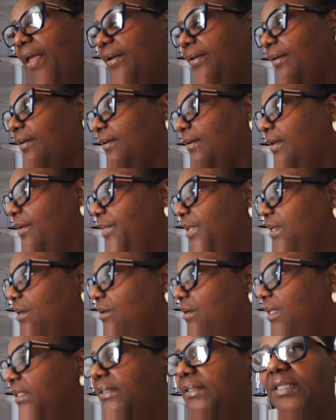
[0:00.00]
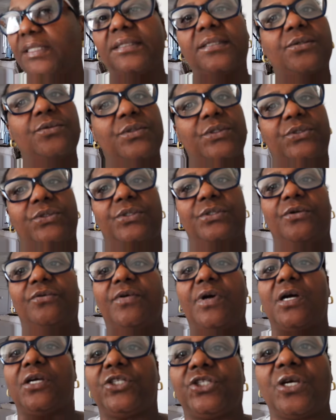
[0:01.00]
that let me let's let's go into the
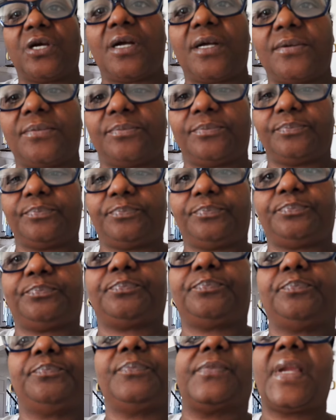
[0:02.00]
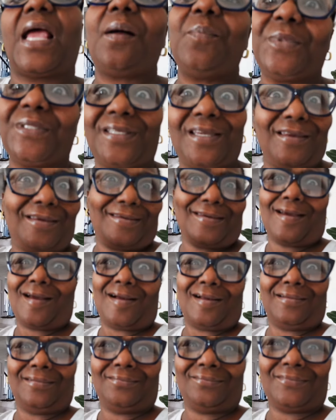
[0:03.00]
garage y'all i'm gonna take
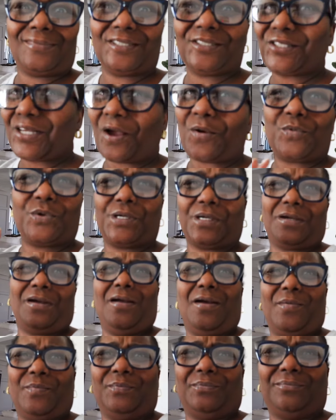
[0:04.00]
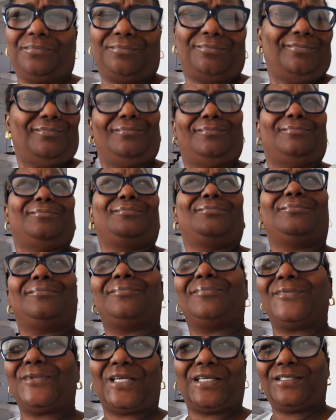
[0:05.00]
y'all unless y'all want to come
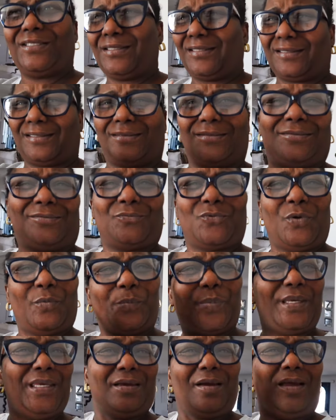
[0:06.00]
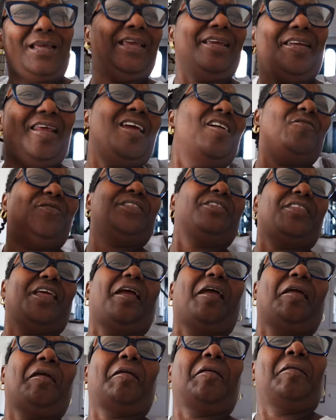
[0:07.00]
i just want to be in
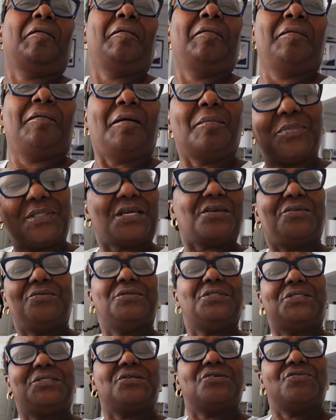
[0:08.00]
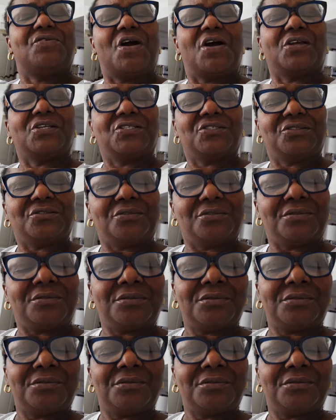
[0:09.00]
everything i'm gonna take you into the garage